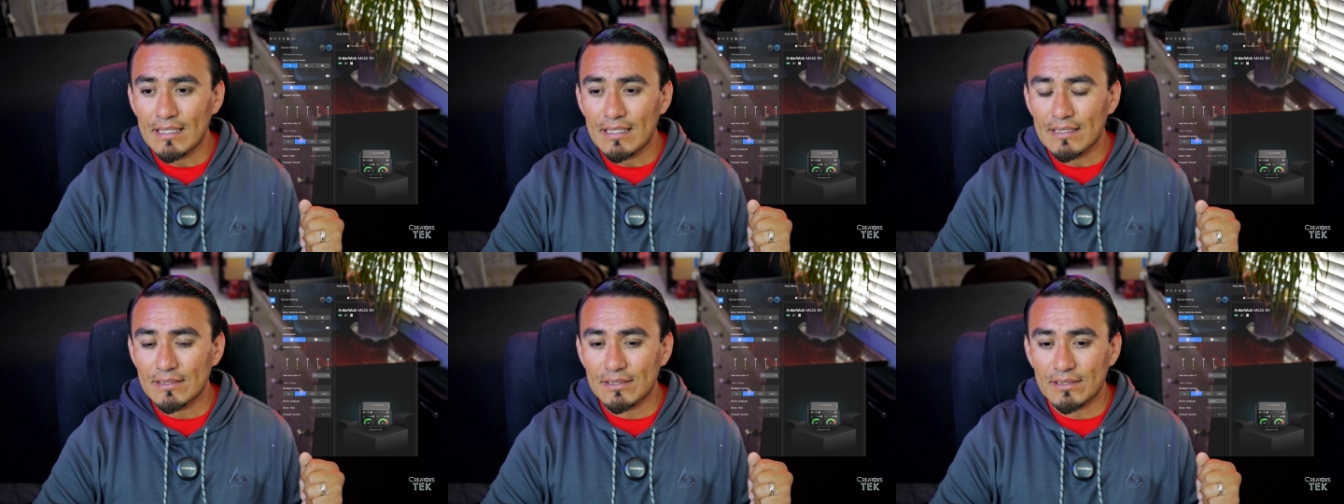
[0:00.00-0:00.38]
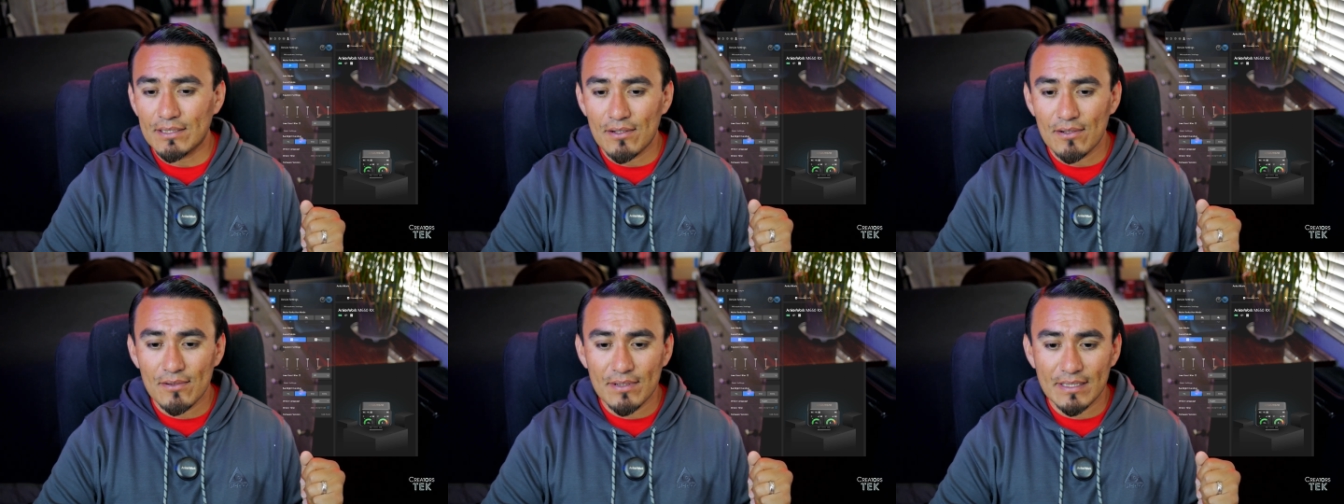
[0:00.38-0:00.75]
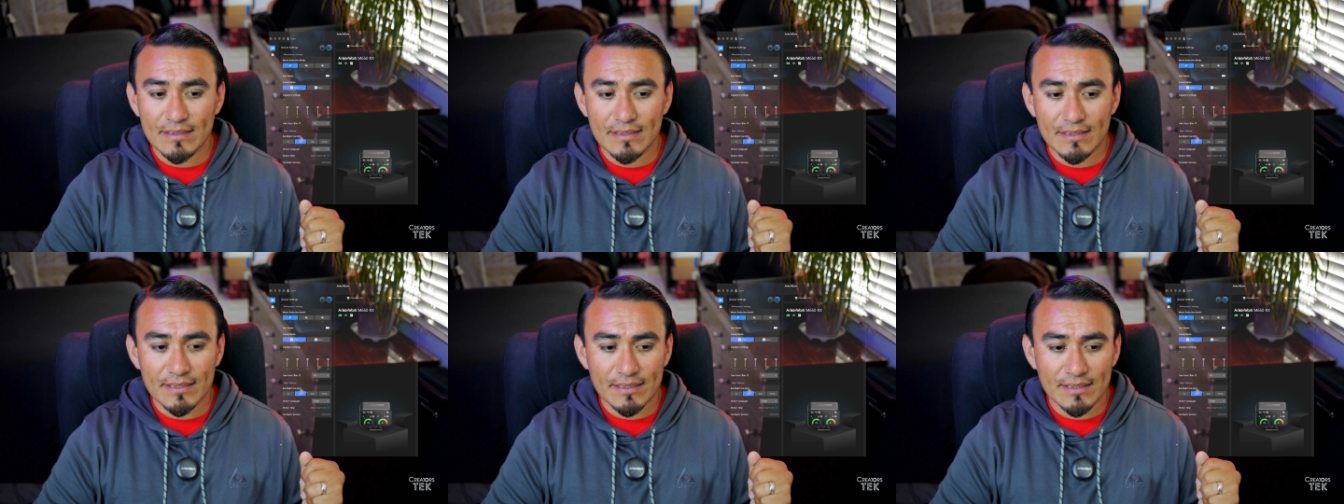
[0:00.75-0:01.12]
So
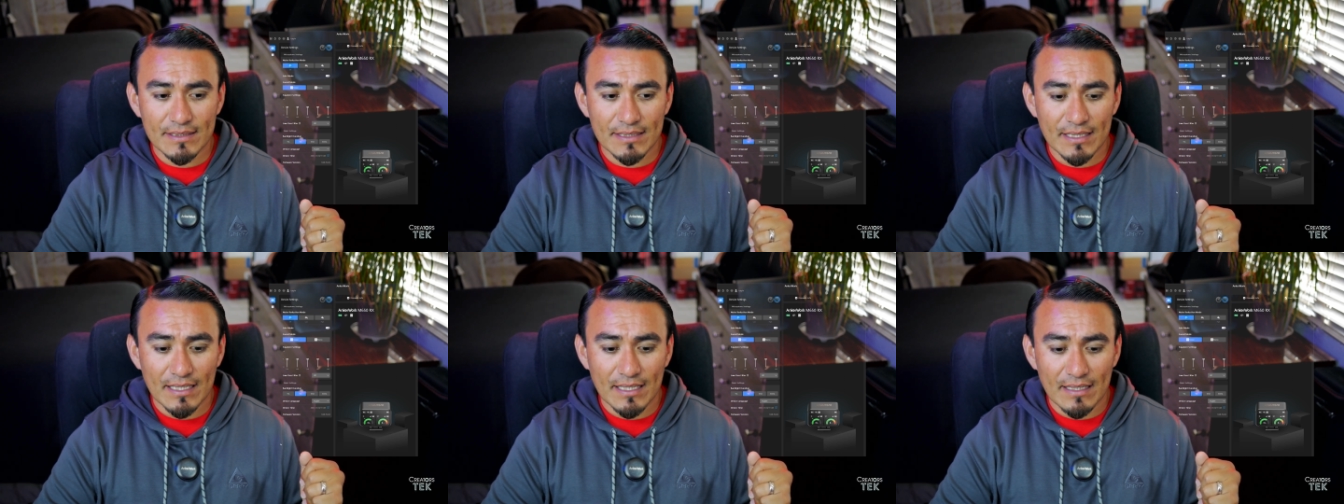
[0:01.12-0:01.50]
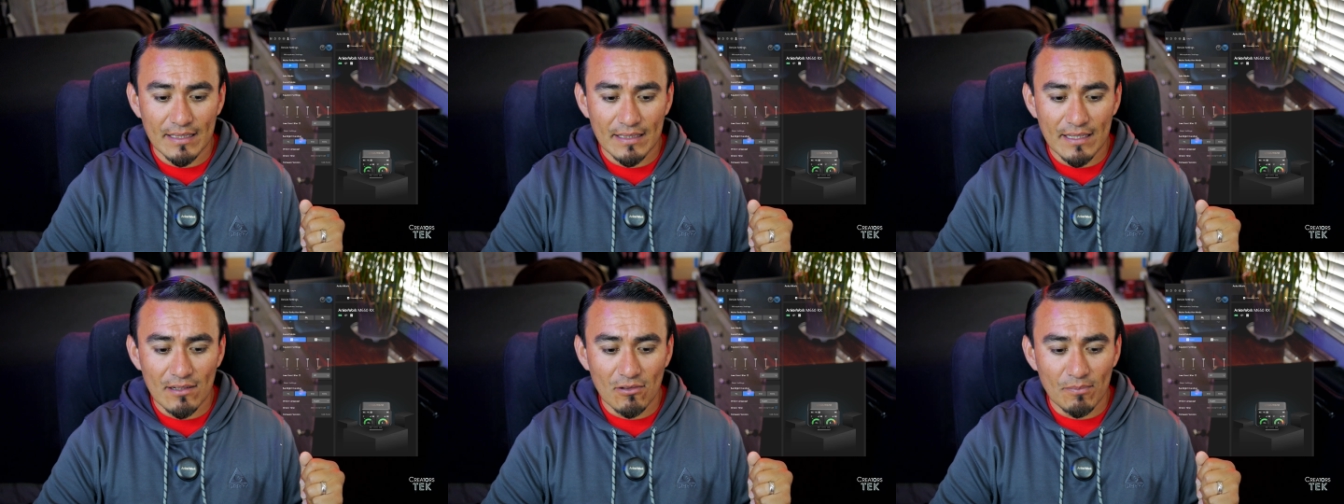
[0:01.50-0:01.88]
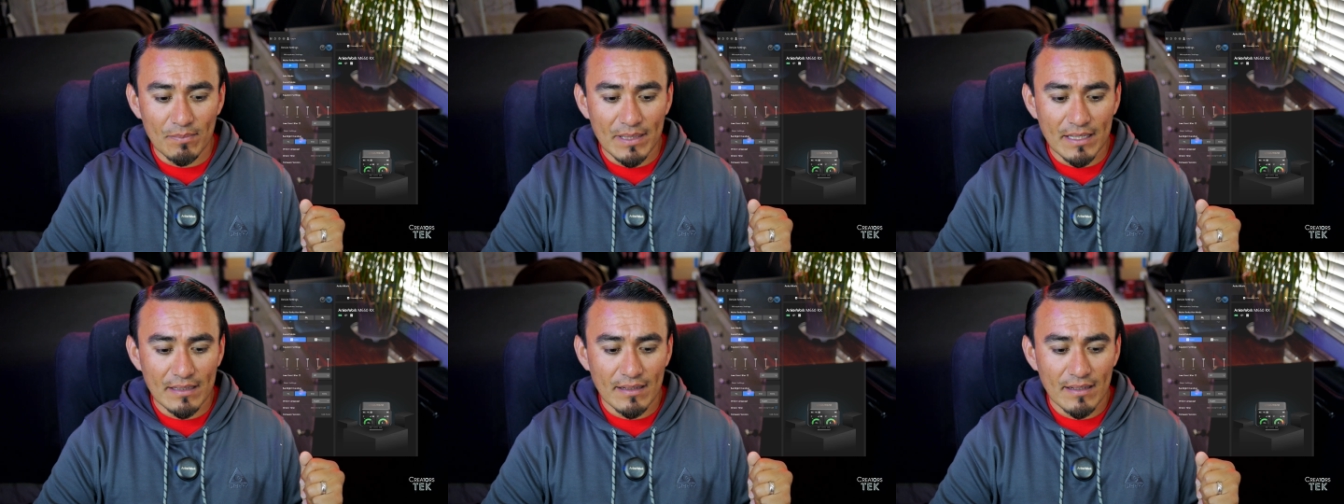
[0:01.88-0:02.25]
it's a little
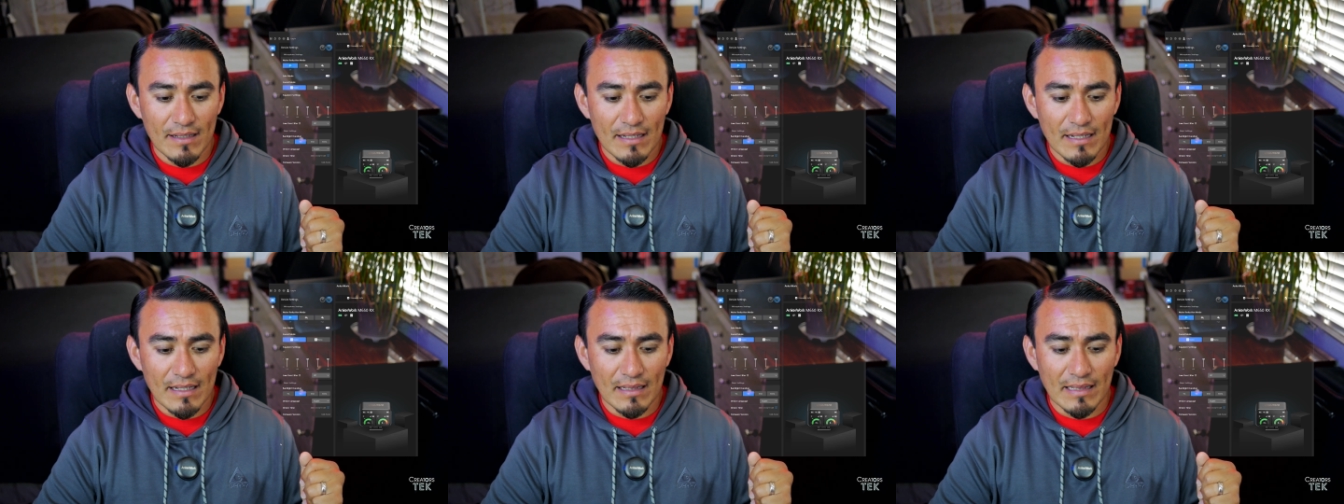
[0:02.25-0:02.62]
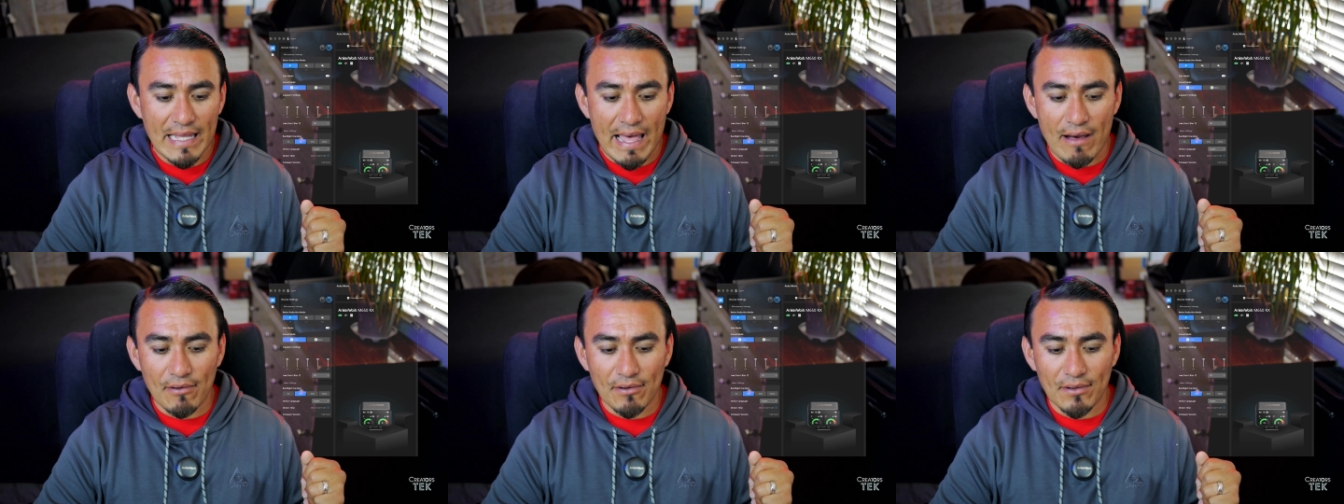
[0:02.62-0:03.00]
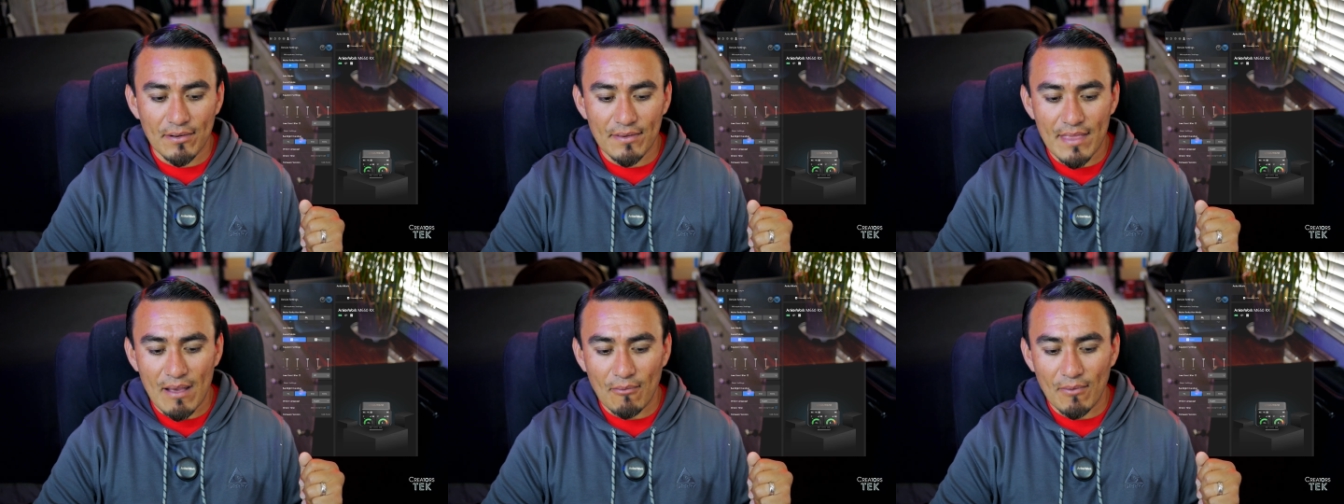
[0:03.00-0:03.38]
bit louder
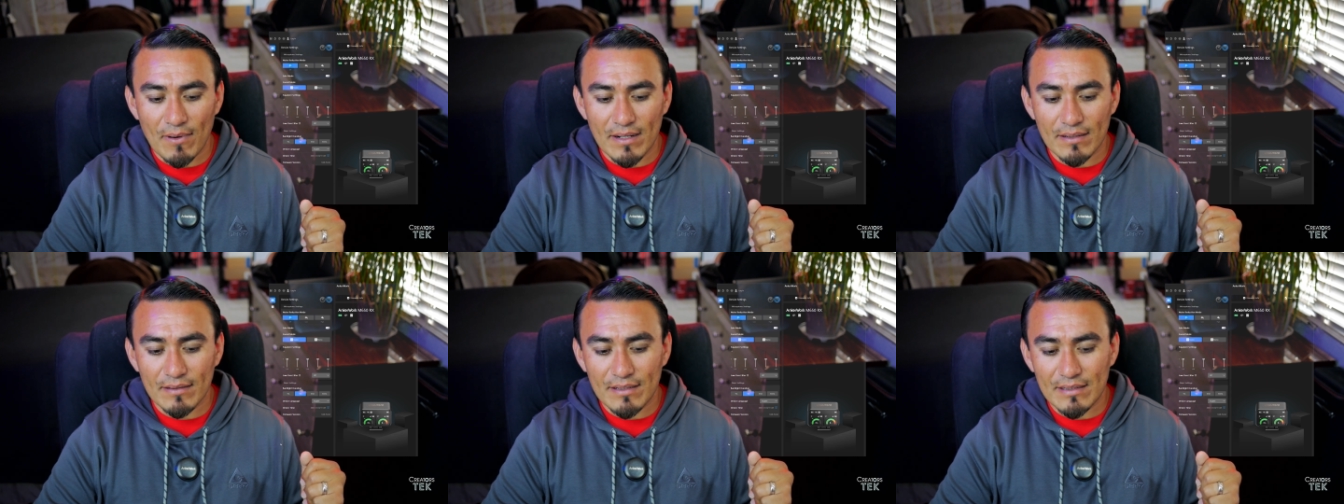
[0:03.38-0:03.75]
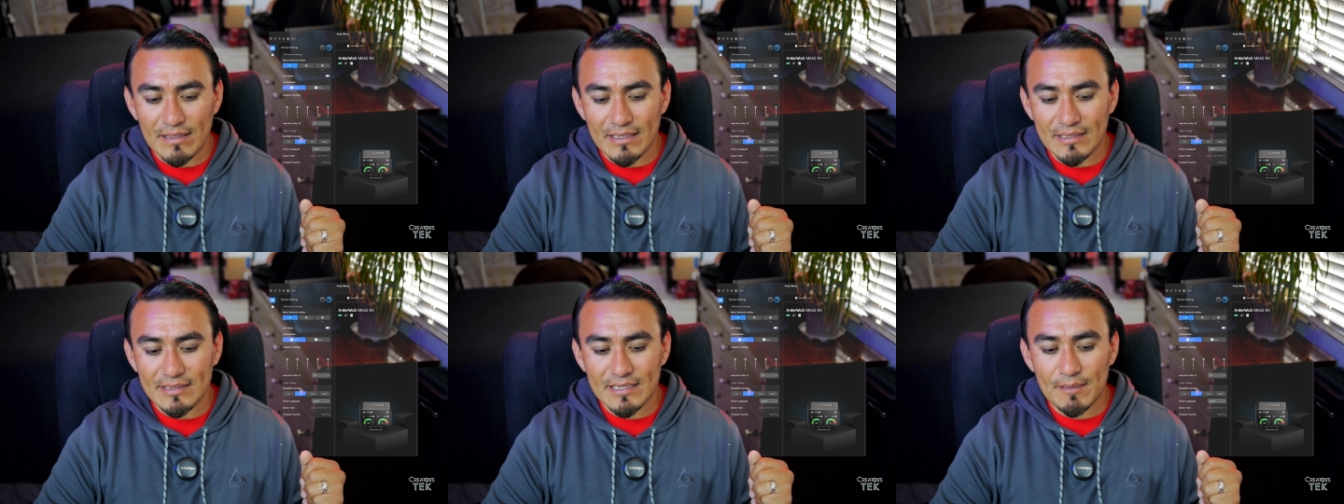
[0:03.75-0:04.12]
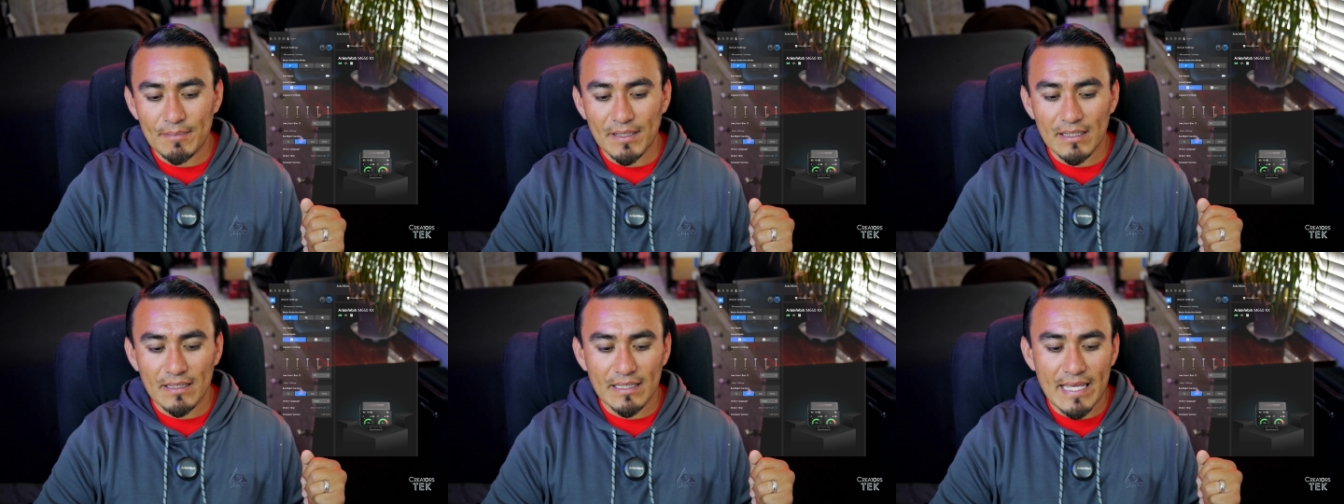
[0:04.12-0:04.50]
than what is
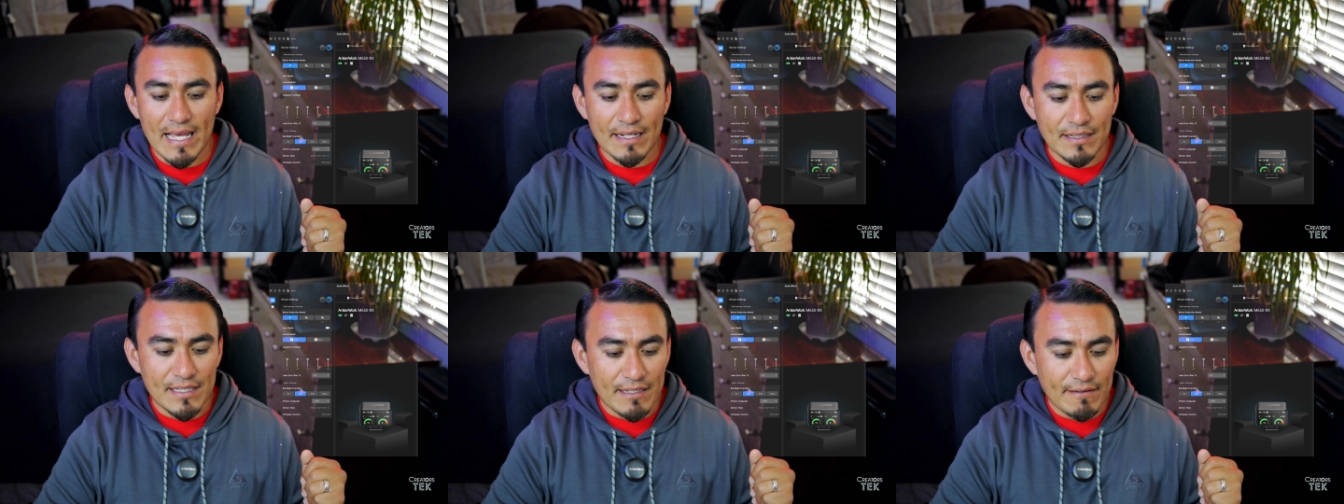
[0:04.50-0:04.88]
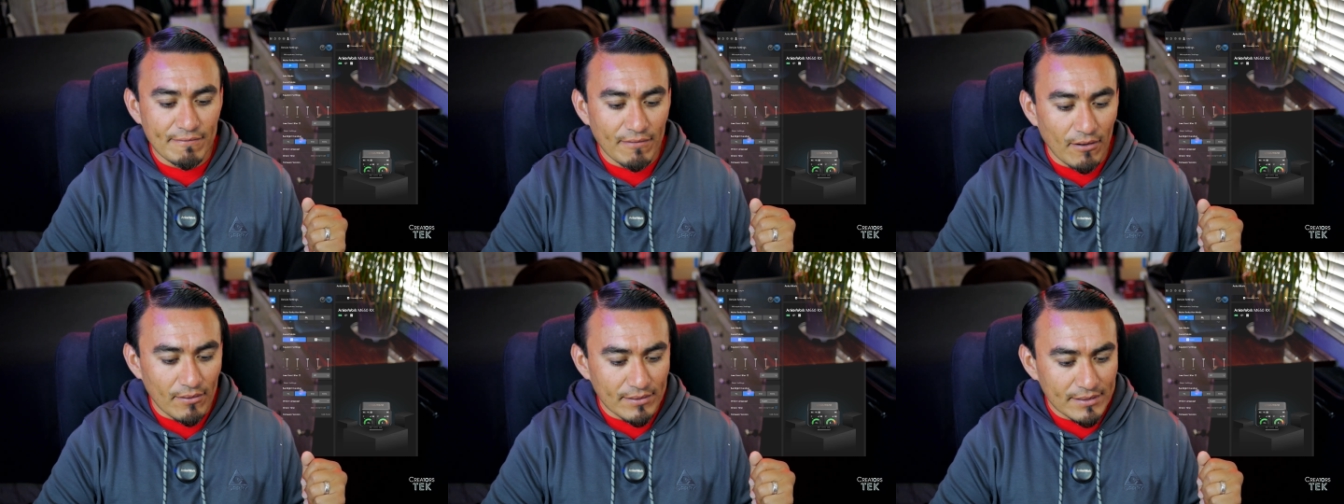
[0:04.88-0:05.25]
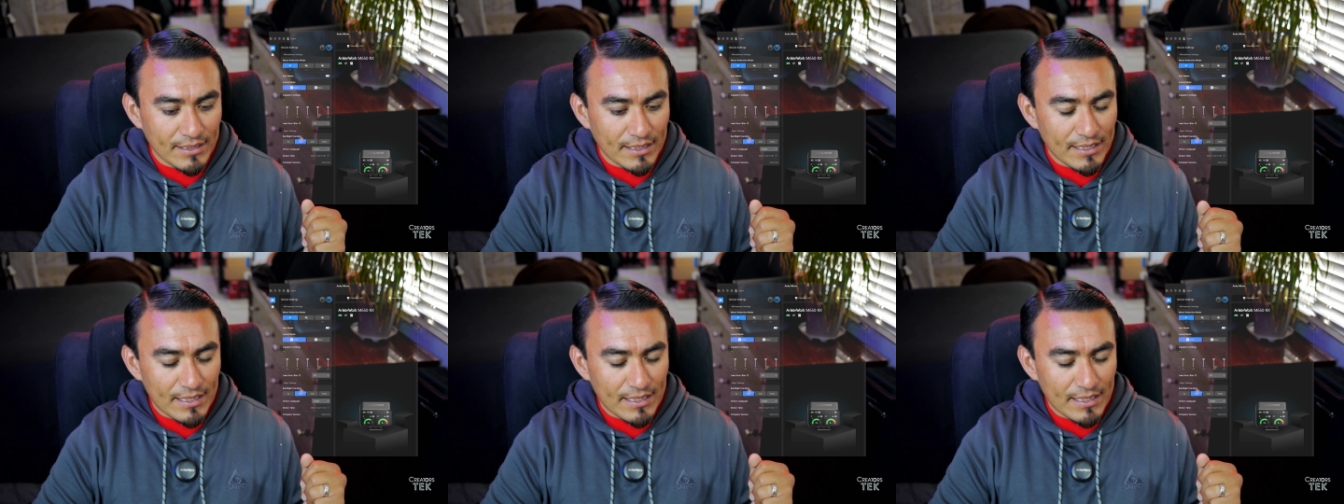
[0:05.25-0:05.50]
typically at default.